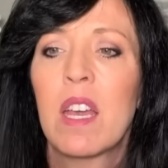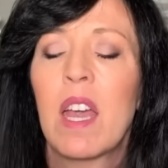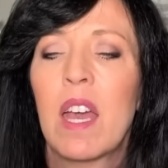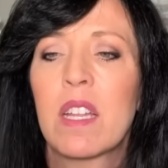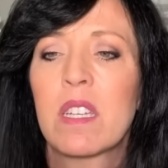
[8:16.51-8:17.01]

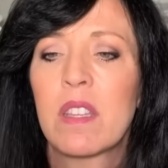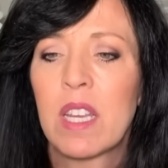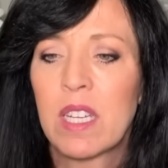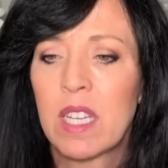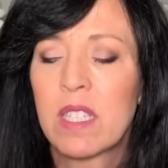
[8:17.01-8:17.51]
and
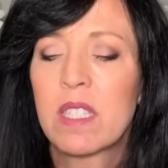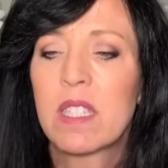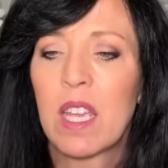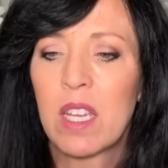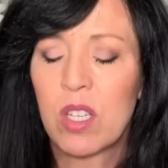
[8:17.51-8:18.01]
they need to
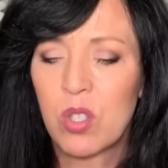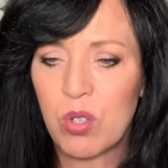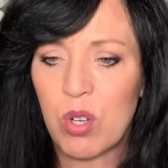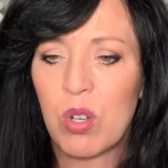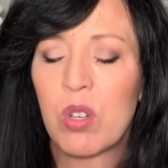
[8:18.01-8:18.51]
stay in
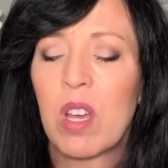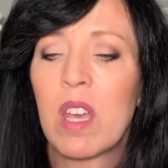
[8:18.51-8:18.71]
control.